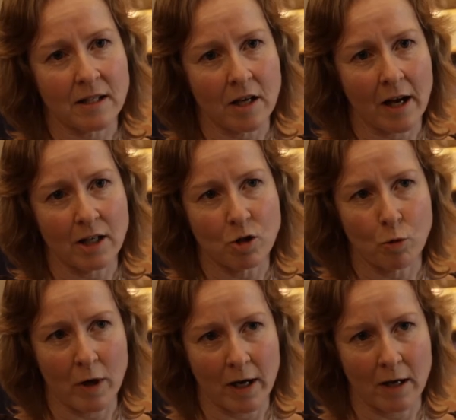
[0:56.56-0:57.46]
stage
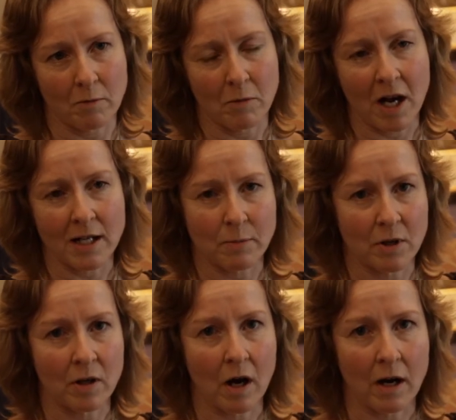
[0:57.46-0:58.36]
where my husband
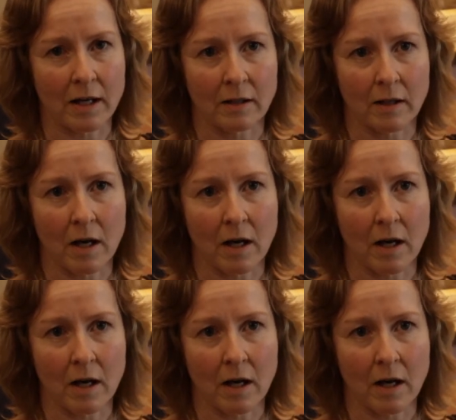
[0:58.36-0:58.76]
and I